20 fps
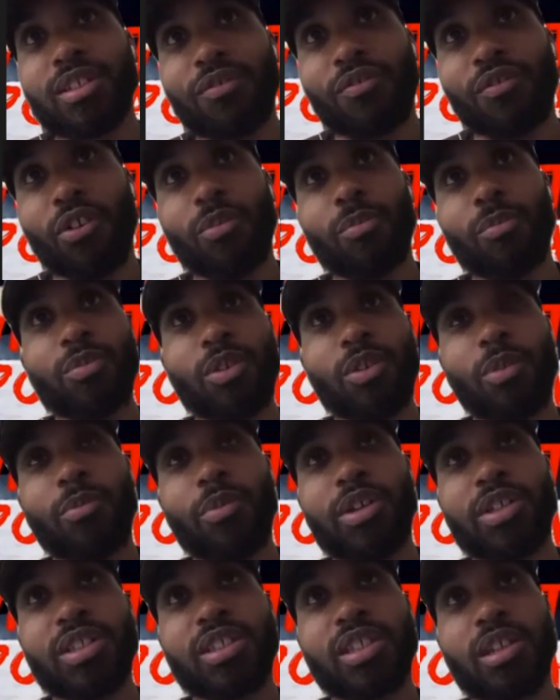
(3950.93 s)
some some
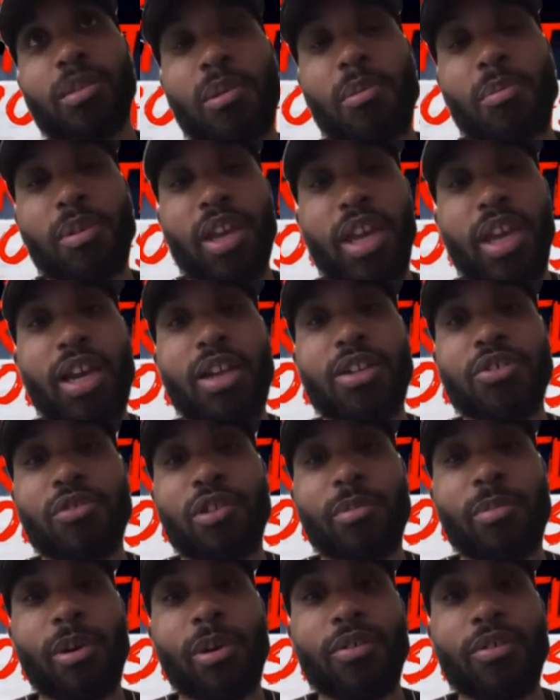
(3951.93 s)
reason some people can't enjoy
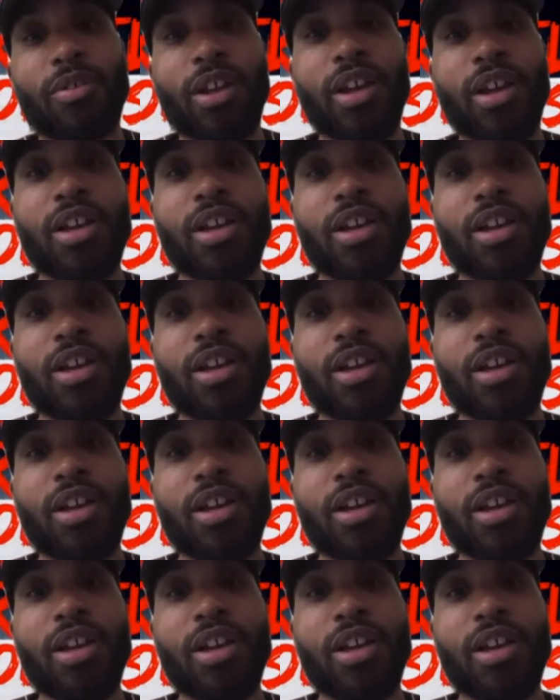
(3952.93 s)
both.